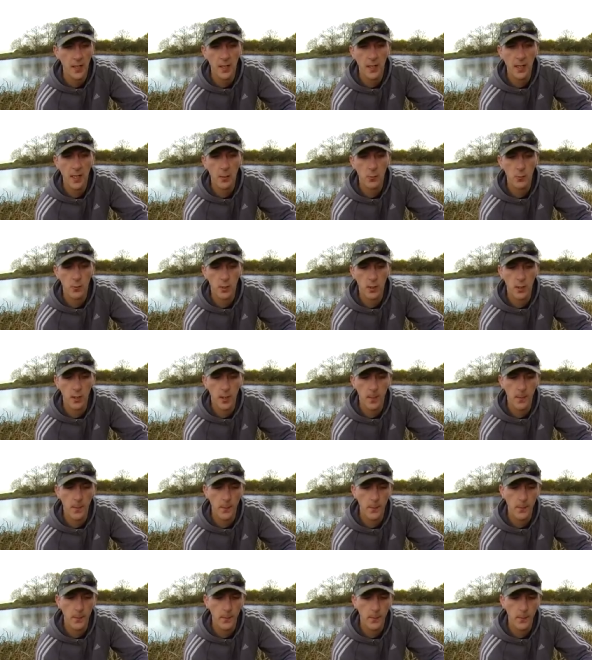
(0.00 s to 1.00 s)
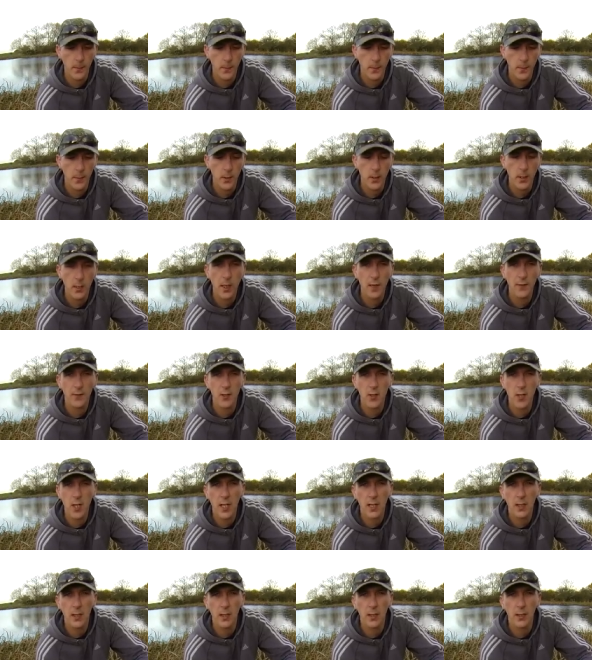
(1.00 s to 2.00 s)
it allows um, your average
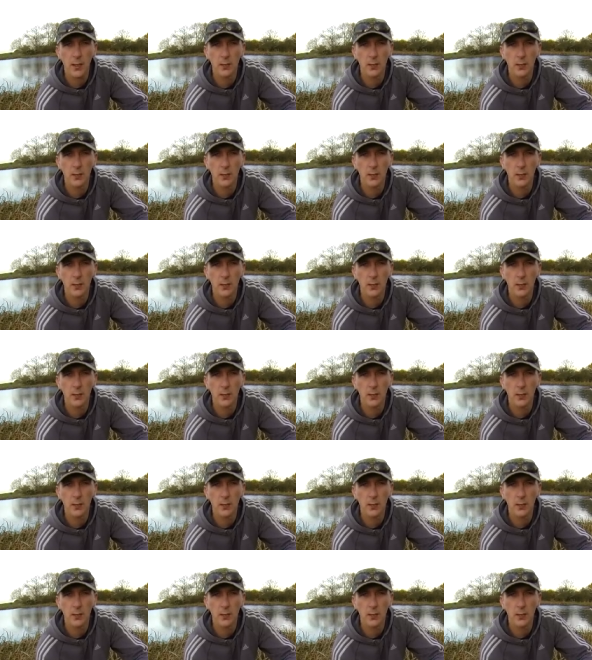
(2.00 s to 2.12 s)
angler